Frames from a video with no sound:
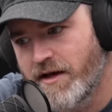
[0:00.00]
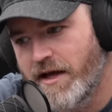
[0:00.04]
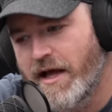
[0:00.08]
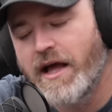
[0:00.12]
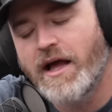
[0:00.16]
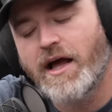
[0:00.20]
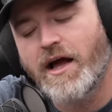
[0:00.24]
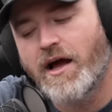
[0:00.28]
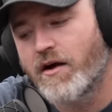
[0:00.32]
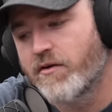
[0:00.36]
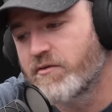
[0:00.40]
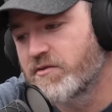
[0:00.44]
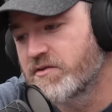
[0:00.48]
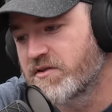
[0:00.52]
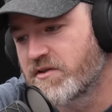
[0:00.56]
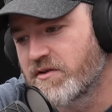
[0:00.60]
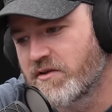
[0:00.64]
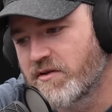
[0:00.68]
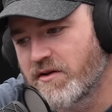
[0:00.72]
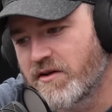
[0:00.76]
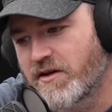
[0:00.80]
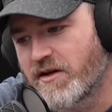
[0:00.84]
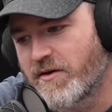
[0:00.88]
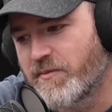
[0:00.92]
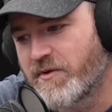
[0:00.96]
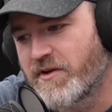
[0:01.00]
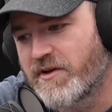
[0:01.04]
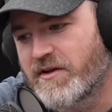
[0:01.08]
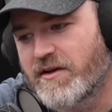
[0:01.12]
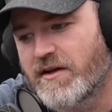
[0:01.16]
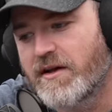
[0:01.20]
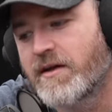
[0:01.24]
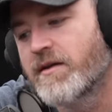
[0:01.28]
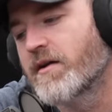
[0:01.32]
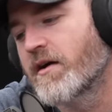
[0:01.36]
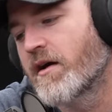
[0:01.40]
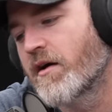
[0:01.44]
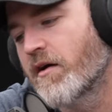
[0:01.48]
I
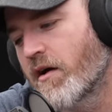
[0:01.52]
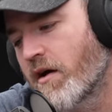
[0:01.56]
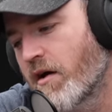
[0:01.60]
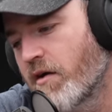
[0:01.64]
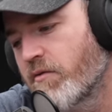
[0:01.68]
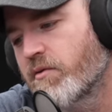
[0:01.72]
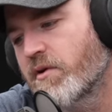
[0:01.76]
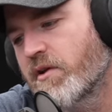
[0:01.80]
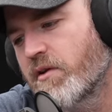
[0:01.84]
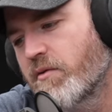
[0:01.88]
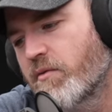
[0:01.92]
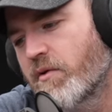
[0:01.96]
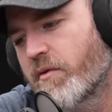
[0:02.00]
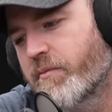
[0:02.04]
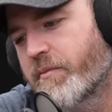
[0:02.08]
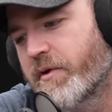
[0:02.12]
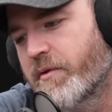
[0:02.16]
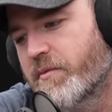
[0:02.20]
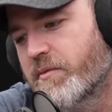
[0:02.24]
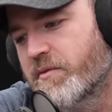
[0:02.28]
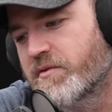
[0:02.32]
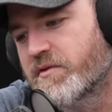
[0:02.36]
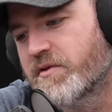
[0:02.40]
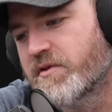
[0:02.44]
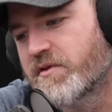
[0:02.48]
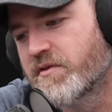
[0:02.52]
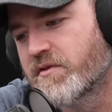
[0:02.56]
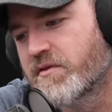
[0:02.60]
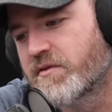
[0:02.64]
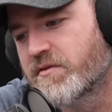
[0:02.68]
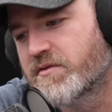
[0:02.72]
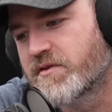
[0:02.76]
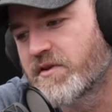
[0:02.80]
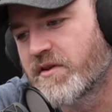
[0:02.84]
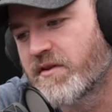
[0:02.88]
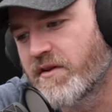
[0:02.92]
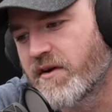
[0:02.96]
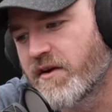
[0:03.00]
really want people to
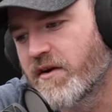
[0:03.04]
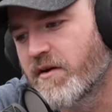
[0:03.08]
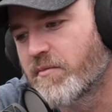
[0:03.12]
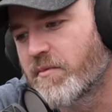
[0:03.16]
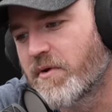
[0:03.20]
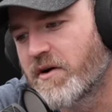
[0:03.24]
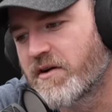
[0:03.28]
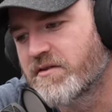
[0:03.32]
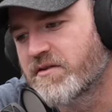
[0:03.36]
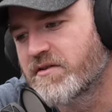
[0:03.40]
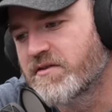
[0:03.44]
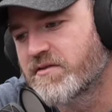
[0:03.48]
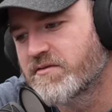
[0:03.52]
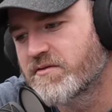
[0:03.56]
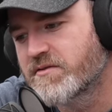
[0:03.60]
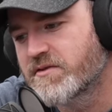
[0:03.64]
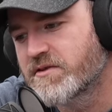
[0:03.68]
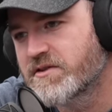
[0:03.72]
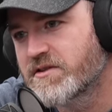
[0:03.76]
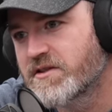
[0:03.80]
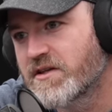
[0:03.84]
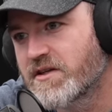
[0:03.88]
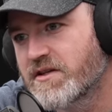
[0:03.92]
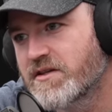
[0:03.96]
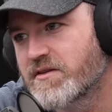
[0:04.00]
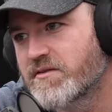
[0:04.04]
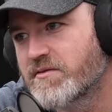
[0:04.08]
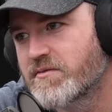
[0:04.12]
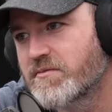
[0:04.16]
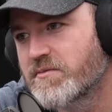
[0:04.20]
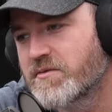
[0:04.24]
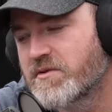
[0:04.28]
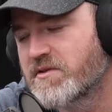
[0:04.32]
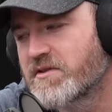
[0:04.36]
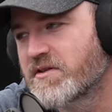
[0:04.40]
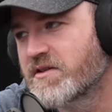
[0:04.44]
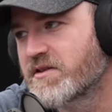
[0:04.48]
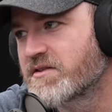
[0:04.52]
think about this for a second
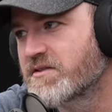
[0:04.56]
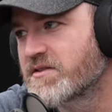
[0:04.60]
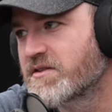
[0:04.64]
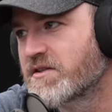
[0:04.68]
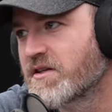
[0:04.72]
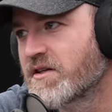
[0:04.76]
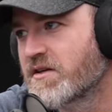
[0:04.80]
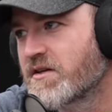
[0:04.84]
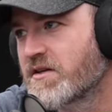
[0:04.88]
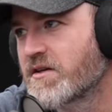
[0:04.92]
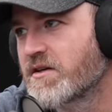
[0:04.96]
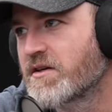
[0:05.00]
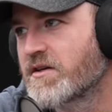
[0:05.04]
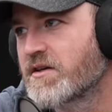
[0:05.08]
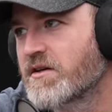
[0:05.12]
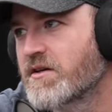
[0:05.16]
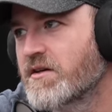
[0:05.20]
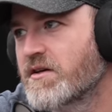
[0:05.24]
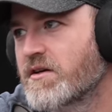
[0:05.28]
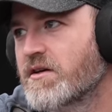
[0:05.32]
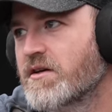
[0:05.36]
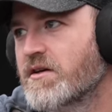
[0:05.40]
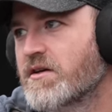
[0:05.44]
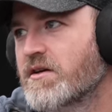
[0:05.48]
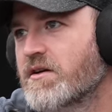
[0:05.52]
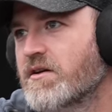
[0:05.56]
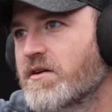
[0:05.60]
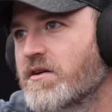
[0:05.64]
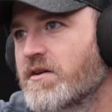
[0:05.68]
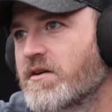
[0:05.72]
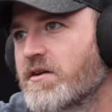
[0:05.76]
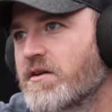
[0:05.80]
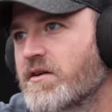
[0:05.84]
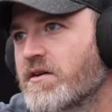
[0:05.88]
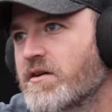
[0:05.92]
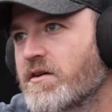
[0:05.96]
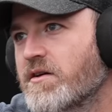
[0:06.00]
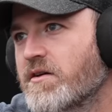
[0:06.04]
because
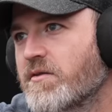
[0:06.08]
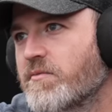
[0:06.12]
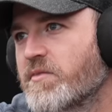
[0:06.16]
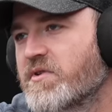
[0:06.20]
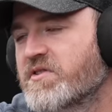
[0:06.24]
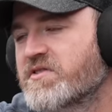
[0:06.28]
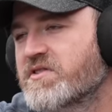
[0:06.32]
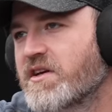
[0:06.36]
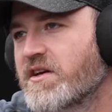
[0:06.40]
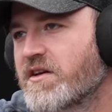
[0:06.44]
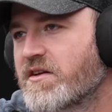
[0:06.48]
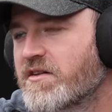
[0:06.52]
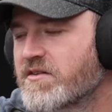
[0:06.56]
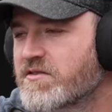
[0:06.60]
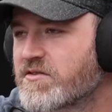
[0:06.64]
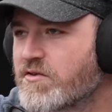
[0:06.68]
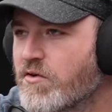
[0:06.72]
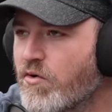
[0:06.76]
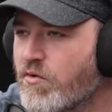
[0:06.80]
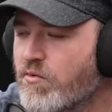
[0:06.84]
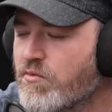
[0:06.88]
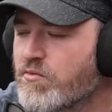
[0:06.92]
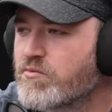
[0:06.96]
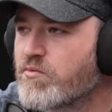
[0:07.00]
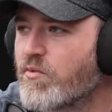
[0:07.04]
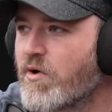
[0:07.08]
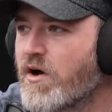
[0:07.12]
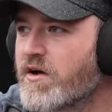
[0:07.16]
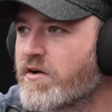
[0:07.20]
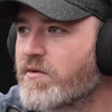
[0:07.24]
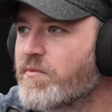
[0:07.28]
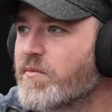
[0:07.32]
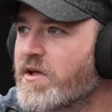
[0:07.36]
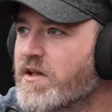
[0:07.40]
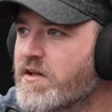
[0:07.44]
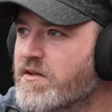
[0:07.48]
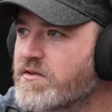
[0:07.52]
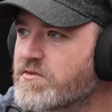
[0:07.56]
There's cold
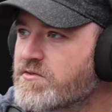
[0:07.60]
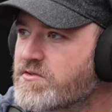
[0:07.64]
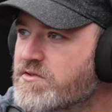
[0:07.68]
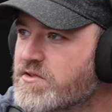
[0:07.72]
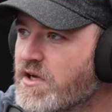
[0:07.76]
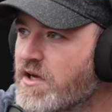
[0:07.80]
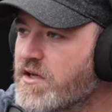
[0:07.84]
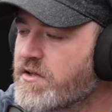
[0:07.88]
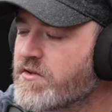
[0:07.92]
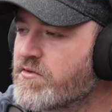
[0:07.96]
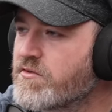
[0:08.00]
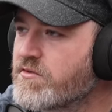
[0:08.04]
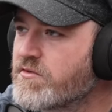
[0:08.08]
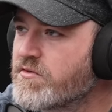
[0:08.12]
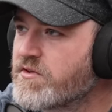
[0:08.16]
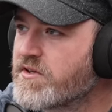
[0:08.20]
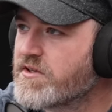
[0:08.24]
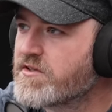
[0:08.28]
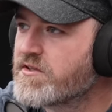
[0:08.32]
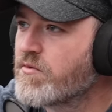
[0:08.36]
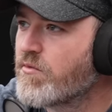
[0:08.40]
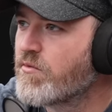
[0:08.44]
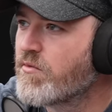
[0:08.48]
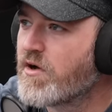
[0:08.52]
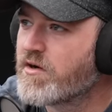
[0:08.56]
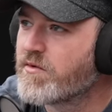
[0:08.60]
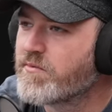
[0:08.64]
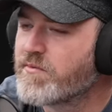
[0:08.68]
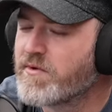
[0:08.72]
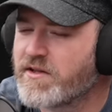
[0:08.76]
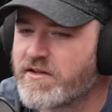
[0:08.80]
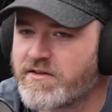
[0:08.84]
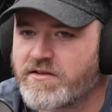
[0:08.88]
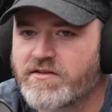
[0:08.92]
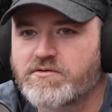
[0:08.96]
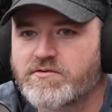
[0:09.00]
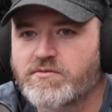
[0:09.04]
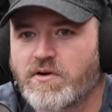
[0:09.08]
watermelon. You get the
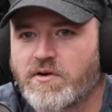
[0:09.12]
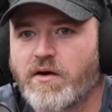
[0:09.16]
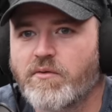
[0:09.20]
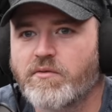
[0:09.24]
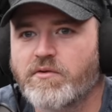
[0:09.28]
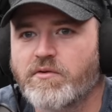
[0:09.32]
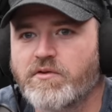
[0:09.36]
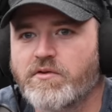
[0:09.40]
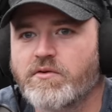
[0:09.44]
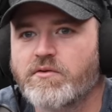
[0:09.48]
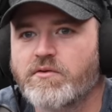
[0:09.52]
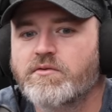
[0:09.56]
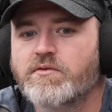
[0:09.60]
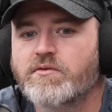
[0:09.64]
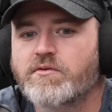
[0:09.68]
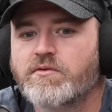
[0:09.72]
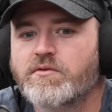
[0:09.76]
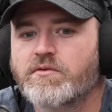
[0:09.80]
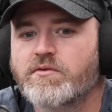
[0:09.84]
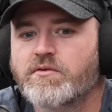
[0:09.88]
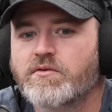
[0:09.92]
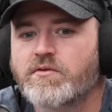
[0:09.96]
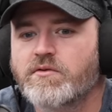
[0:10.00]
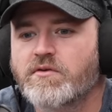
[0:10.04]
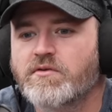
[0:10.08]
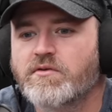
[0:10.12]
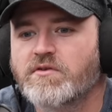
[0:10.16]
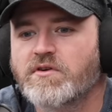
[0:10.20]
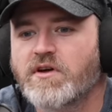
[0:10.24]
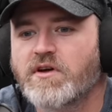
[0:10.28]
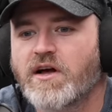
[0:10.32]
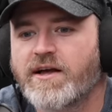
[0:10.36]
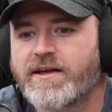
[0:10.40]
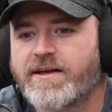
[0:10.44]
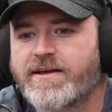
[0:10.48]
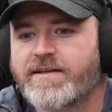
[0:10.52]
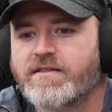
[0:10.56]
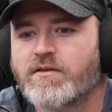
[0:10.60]
watermelon. Here's what I would do.
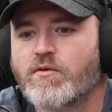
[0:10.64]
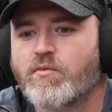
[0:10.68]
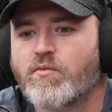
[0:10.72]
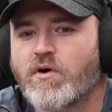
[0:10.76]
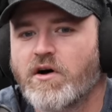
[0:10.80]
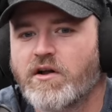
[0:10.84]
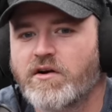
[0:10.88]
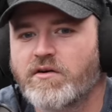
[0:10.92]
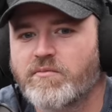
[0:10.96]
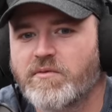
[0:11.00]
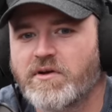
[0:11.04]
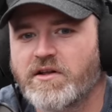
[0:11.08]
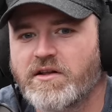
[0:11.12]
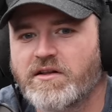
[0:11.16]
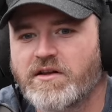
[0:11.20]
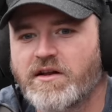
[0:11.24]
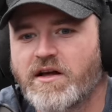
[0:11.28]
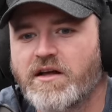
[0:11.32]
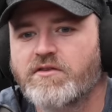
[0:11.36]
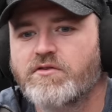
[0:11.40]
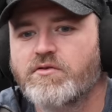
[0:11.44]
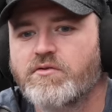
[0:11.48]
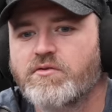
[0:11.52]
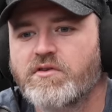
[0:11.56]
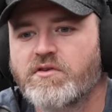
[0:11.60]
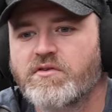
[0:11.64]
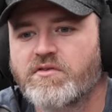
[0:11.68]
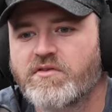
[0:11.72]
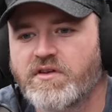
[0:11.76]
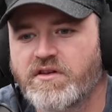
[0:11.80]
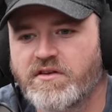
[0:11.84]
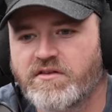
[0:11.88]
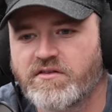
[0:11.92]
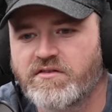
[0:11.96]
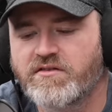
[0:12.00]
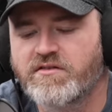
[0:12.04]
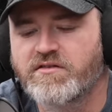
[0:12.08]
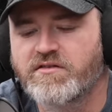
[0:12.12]
I get the watermelon. I do the things.